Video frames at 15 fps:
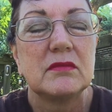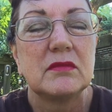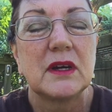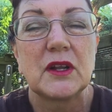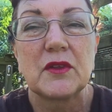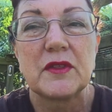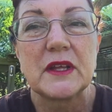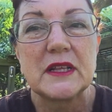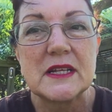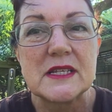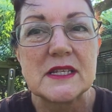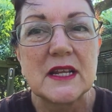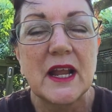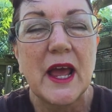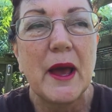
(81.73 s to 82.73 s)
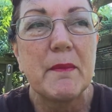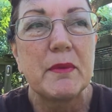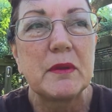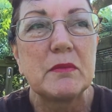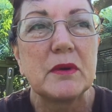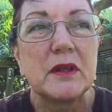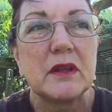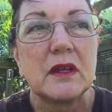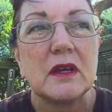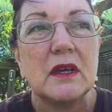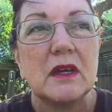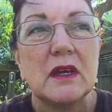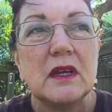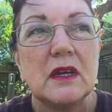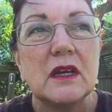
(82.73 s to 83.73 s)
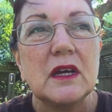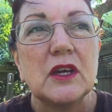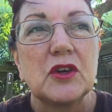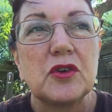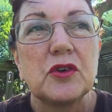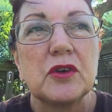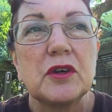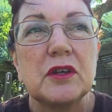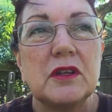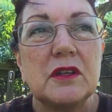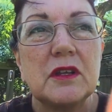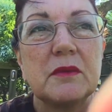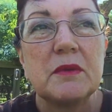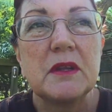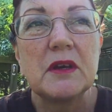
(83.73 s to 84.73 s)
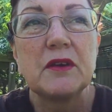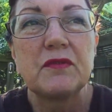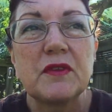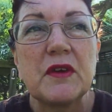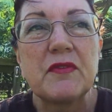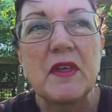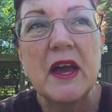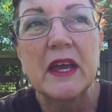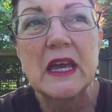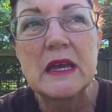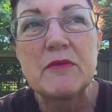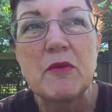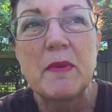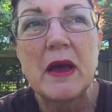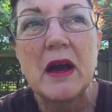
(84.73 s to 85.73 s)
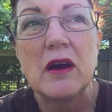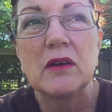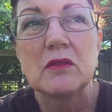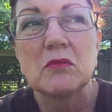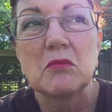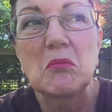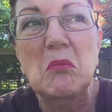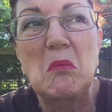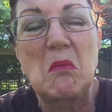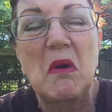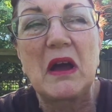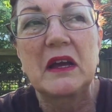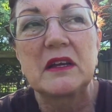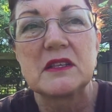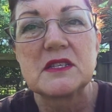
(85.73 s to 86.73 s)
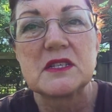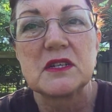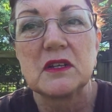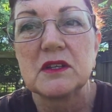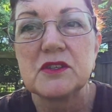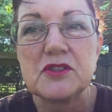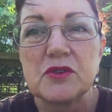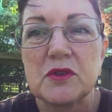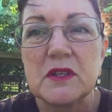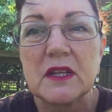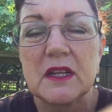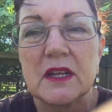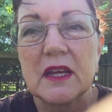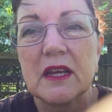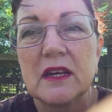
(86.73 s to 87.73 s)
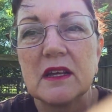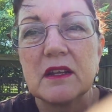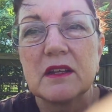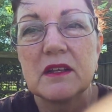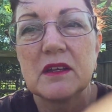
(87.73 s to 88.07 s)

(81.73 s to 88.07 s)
I don't think that's gonna happen, but it could. I mean, if that came about, I can still enjoy that land,